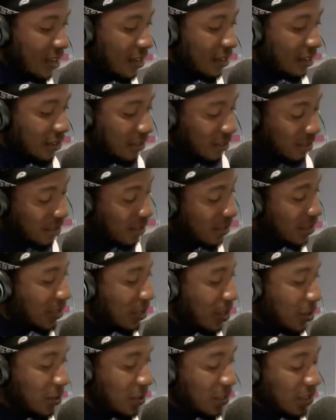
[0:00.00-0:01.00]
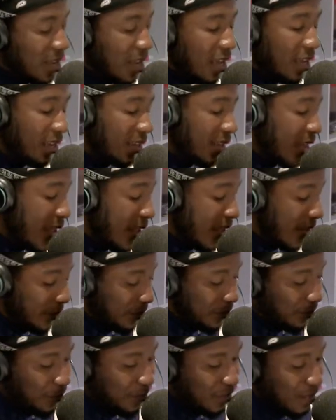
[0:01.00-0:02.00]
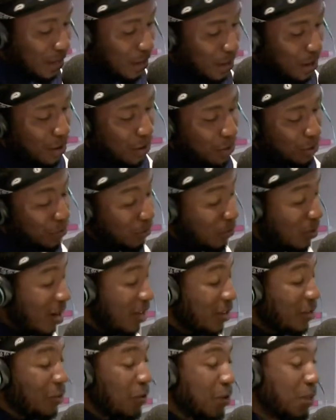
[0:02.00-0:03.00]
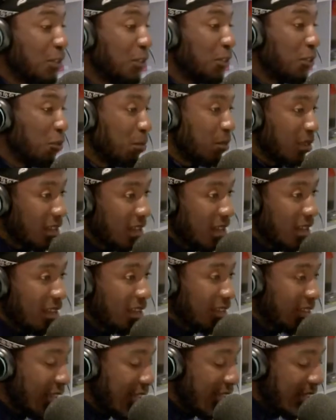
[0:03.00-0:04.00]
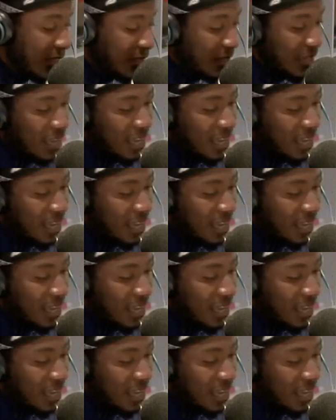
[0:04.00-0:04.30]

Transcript: So it's always like that. Why you wanna do me like that?